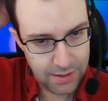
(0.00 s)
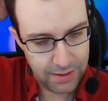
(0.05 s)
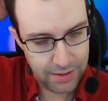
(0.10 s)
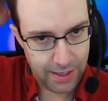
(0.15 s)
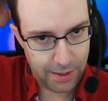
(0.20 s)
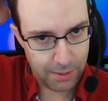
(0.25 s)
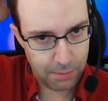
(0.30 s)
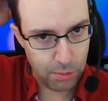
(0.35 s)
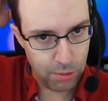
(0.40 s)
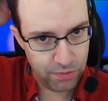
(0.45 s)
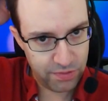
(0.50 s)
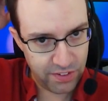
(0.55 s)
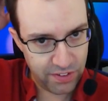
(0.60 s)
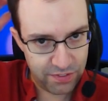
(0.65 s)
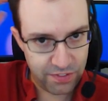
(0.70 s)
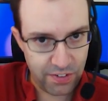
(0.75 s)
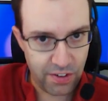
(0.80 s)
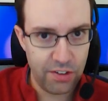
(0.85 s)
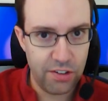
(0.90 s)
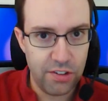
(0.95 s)
Now moving
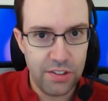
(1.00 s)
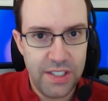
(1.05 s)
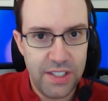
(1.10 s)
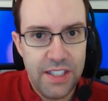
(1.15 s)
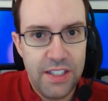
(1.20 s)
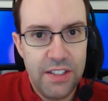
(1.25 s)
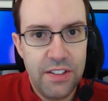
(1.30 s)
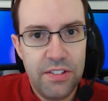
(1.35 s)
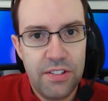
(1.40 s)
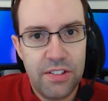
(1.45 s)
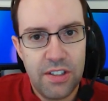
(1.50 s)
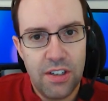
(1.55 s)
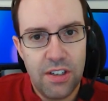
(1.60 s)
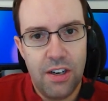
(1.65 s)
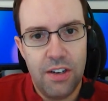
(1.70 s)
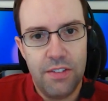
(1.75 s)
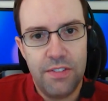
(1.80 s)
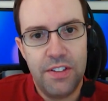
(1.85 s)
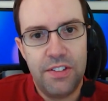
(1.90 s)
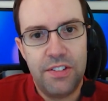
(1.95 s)
farther east,
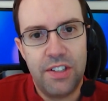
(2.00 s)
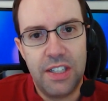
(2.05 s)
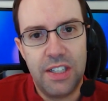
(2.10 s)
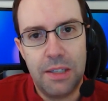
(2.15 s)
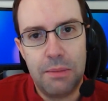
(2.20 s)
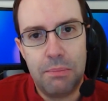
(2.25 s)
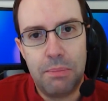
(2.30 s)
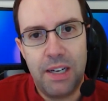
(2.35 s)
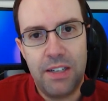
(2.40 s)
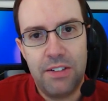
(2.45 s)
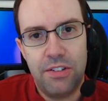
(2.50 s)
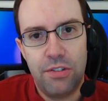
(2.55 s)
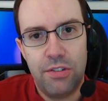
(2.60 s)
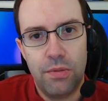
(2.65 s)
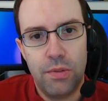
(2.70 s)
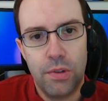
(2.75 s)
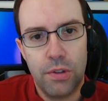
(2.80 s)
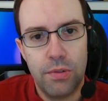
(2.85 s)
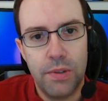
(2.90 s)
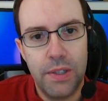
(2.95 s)
obviously it passes
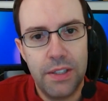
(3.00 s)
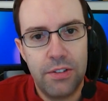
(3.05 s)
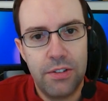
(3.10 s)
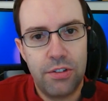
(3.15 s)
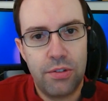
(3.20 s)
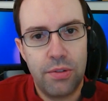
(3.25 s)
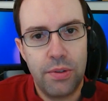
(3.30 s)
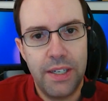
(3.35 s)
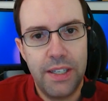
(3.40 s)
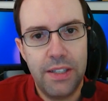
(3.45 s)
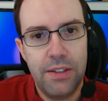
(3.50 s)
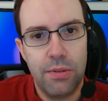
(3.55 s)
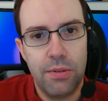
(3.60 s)
over Greens Creek.